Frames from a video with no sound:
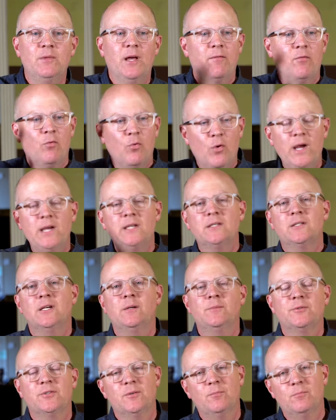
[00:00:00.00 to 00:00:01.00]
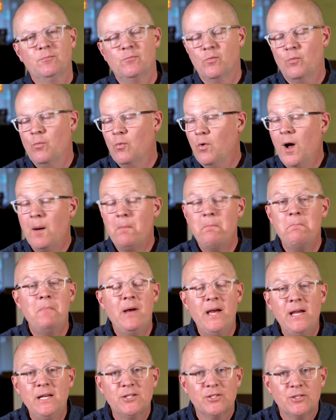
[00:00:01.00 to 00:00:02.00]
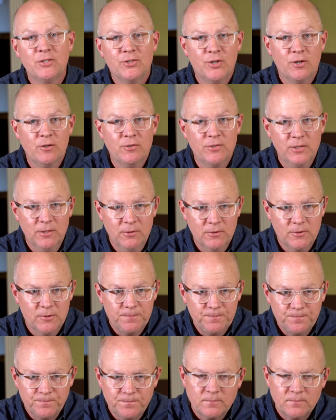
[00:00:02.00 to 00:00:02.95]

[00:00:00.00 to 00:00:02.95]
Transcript: They've raised up some amazing churches.